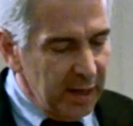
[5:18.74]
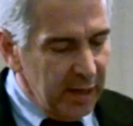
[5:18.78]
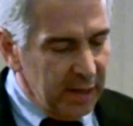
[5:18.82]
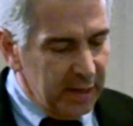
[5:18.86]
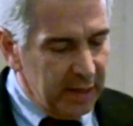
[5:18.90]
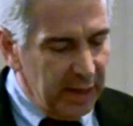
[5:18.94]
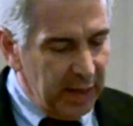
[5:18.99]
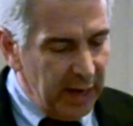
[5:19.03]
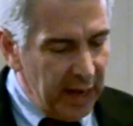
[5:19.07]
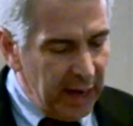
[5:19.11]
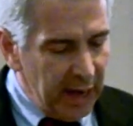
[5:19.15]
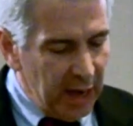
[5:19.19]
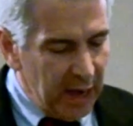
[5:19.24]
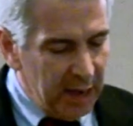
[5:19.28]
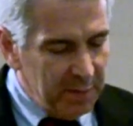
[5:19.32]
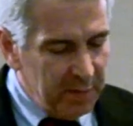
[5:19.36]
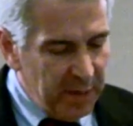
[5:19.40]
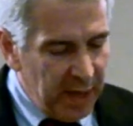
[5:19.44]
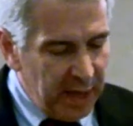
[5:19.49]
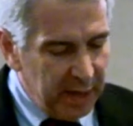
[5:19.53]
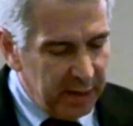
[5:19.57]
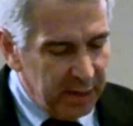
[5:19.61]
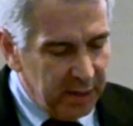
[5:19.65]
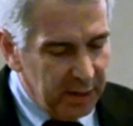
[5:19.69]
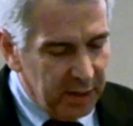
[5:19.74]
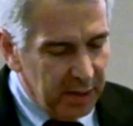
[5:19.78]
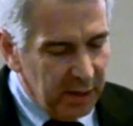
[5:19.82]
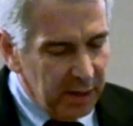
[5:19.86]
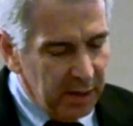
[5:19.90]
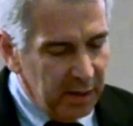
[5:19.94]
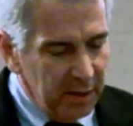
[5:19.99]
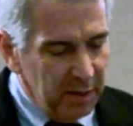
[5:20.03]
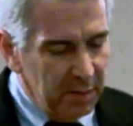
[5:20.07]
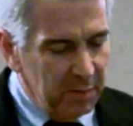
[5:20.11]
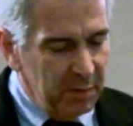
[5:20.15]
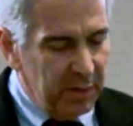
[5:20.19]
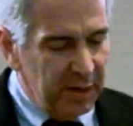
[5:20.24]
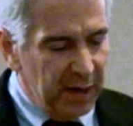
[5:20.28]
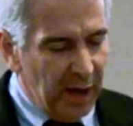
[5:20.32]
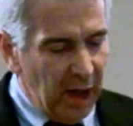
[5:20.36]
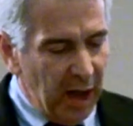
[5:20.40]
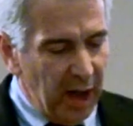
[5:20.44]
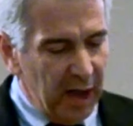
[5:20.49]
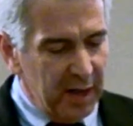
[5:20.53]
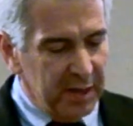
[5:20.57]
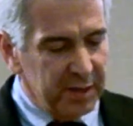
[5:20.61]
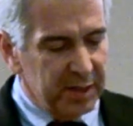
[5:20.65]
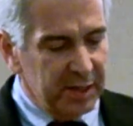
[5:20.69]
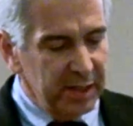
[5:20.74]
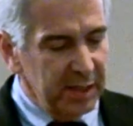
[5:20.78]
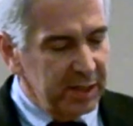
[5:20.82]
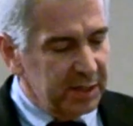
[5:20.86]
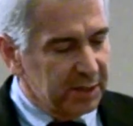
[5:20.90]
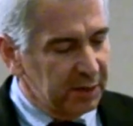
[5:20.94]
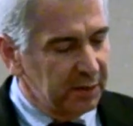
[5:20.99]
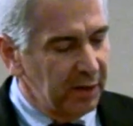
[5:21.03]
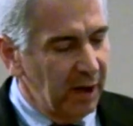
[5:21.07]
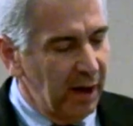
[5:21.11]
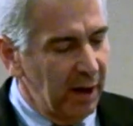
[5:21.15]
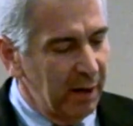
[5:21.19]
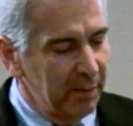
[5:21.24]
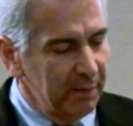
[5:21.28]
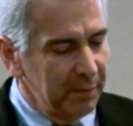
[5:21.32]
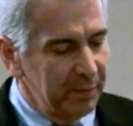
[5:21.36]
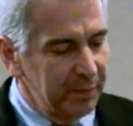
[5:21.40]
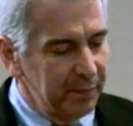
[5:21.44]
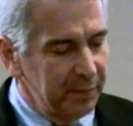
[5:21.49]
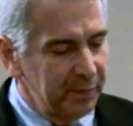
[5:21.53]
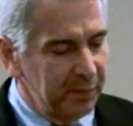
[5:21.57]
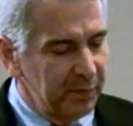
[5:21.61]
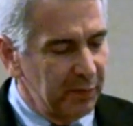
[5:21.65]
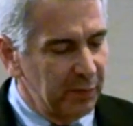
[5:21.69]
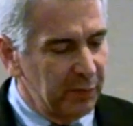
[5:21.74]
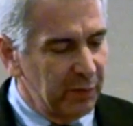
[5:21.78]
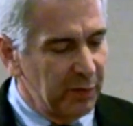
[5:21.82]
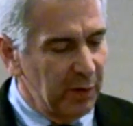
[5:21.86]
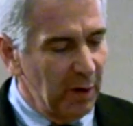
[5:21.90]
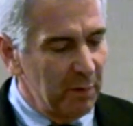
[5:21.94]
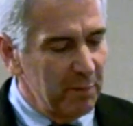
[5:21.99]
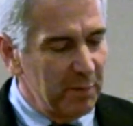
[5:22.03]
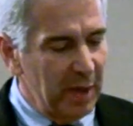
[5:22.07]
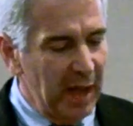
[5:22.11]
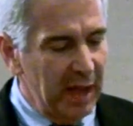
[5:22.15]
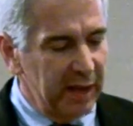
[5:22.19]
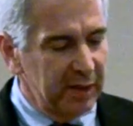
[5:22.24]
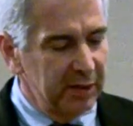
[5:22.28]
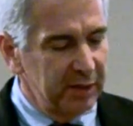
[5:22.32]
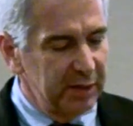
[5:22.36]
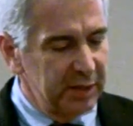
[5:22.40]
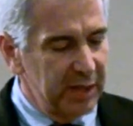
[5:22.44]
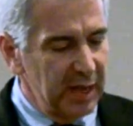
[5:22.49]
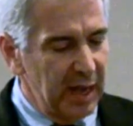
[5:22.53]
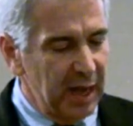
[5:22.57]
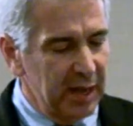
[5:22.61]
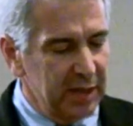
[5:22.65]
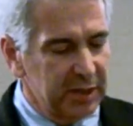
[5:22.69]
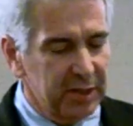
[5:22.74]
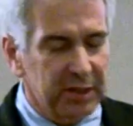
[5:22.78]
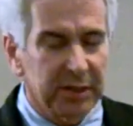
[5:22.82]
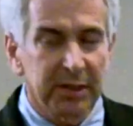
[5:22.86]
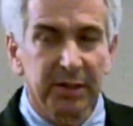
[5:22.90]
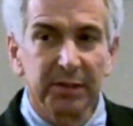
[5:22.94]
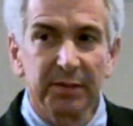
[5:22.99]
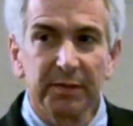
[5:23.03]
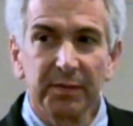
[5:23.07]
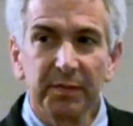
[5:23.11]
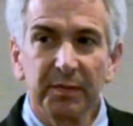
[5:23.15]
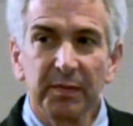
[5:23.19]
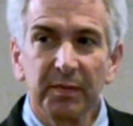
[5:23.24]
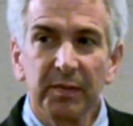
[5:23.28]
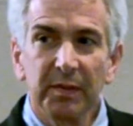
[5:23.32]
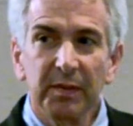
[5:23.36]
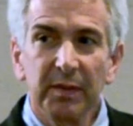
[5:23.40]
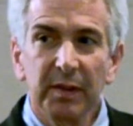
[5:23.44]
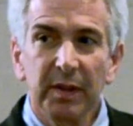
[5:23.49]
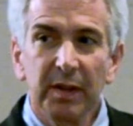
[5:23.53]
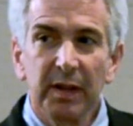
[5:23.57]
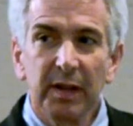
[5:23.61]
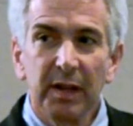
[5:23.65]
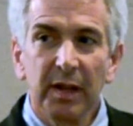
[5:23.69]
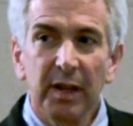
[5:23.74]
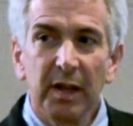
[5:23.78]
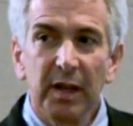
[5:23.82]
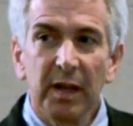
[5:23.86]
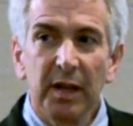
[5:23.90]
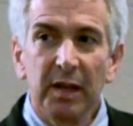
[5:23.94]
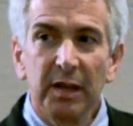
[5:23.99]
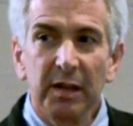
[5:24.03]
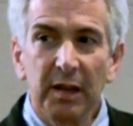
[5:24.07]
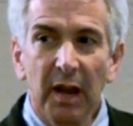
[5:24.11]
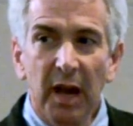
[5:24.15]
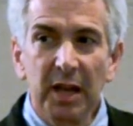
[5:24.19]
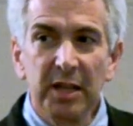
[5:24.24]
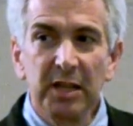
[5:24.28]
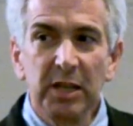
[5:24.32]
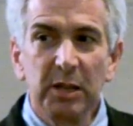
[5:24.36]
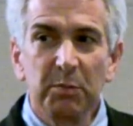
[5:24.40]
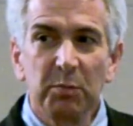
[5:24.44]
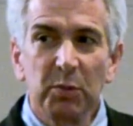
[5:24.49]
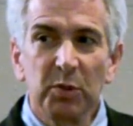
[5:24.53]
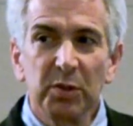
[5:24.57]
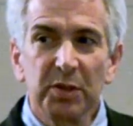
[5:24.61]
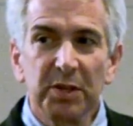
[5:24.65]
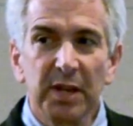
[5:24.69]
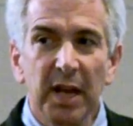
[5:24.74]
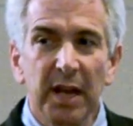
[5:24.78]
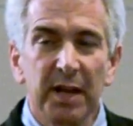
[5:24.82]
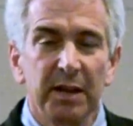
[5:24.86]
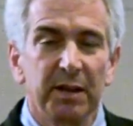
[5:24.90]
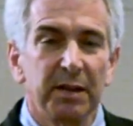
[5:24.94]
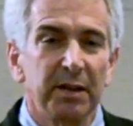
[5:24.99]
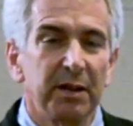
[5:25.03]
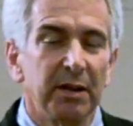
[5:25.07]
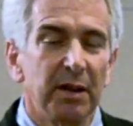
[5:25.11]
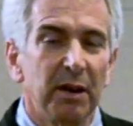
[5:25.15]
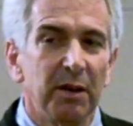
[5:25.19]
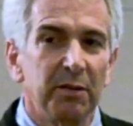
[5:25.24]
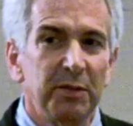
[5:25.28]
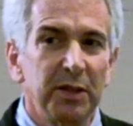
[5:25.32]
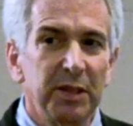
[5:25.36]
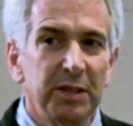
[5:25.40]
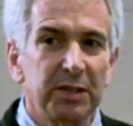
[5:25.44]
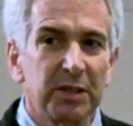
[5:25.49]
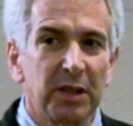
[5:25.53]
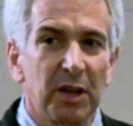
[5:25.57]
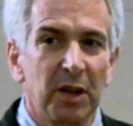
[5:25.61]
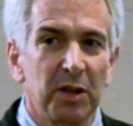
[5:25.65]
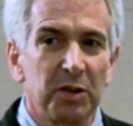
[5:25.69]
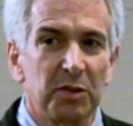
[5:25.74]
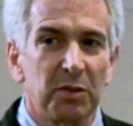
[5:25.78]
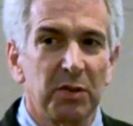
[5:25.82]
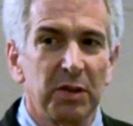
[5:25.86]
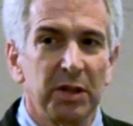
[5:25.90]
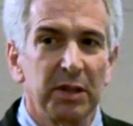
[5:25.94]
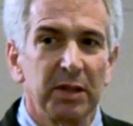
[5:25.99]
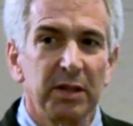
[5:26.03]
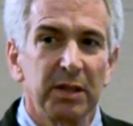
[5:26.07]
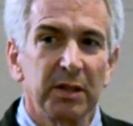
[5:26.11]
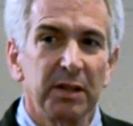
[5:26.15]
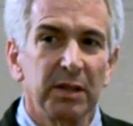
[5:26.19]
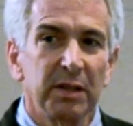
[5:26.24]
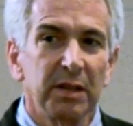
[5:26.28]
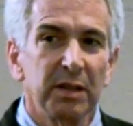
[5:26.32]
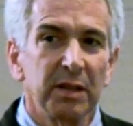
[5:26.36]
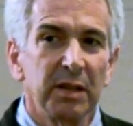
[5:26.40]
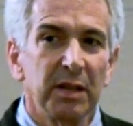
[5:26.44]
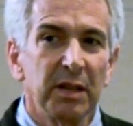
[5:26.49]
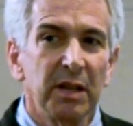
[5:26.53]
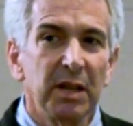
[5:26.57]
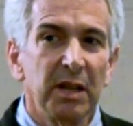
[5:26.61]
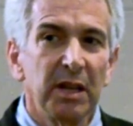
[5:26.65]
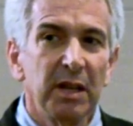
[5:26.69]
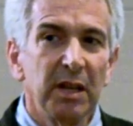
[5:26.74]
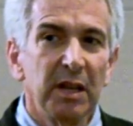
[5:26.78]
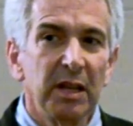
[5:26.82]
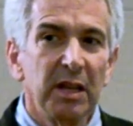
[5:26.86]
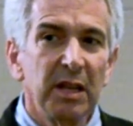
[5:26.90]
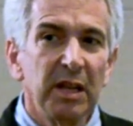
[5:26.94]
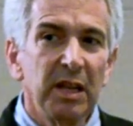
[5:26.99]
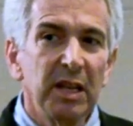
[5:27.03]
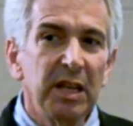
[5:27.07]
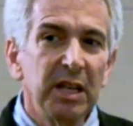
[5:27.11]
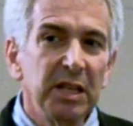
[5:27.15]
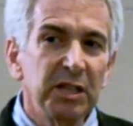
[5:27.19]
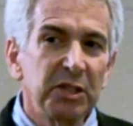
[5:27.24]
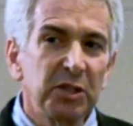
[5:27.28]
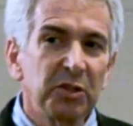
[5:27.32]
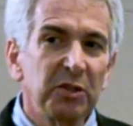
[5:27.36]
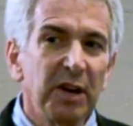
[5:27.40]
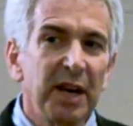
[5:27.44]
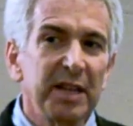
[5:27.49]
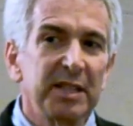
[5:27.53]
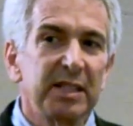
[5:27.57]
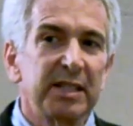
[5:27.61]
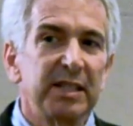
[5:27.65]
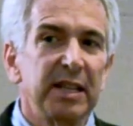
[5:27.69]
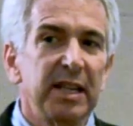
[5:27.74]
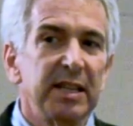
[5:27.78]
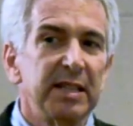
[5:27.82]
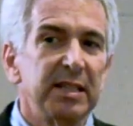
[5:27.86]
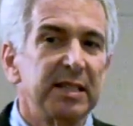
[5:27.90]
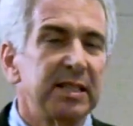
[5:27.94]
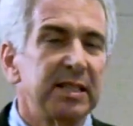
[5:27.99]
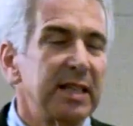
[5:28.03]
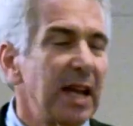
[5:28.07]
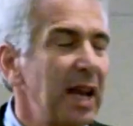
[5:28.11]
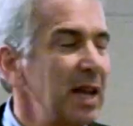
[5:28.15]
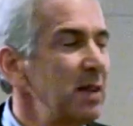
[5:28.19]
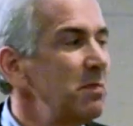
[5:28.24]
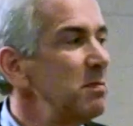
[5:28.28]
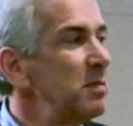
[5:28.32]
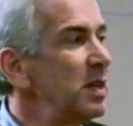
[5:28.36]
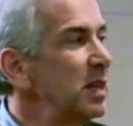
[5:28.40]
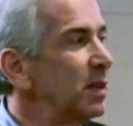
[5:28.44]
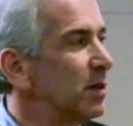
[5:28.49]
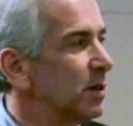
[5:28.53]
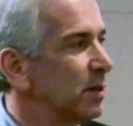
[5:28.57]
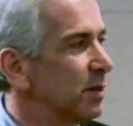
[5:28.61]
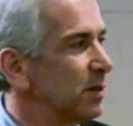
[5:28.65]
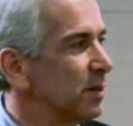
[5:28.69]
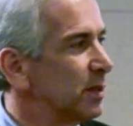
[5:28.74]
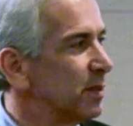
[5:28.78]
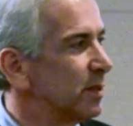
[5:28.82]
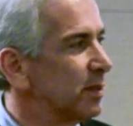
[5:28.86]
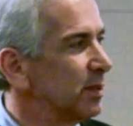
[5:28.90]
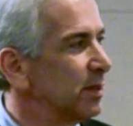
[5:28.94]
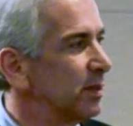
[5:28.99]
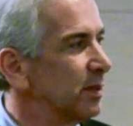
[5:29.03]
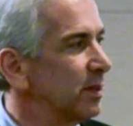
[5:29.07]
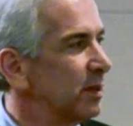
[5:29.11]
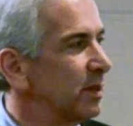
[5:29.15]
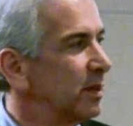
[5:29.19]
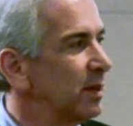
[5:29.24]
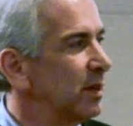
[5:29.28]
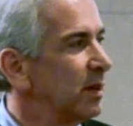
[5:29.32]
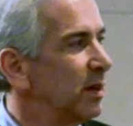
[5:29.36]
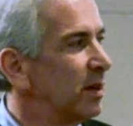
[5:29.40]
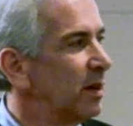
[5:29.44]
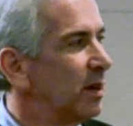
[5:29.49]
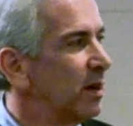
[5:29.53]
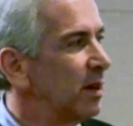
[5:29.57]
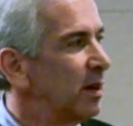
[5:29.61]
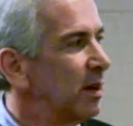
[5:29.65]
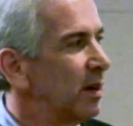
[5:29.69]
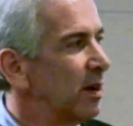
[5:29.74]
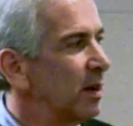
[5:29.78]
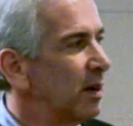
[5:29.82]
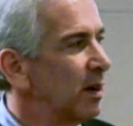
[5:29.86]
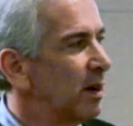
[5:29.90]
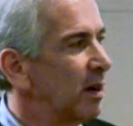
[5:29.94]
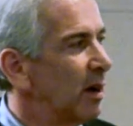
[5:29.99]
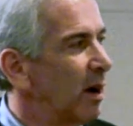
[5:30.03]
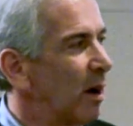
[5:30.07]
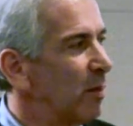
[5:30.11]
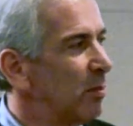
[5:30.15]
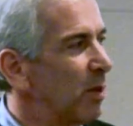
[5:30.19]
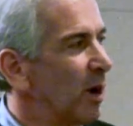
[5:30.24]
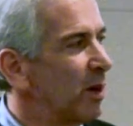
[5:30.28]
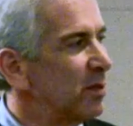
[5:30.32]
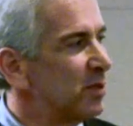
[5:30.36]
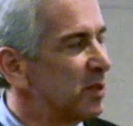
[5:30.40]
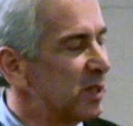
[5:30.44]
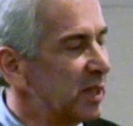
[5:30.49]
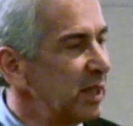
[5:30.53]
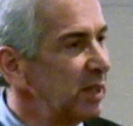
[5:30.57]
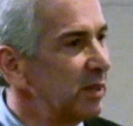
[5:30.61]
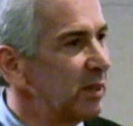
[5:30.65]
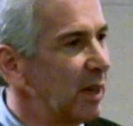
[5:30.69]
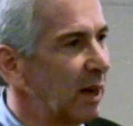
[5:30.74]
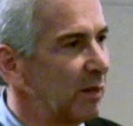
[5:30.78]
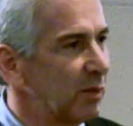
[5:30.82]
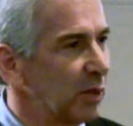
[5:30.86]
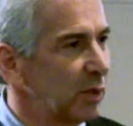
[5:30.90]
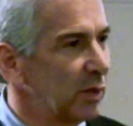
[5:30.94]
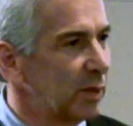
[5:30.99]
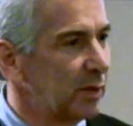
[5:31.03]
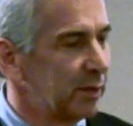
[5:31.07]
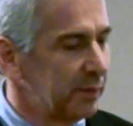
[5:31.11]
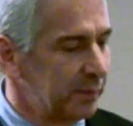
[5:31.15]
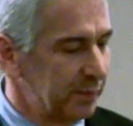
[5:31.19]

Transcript: Today I met Minhaz Islam from Bangladesh. 90% of his country is less than 10 meters above sea level.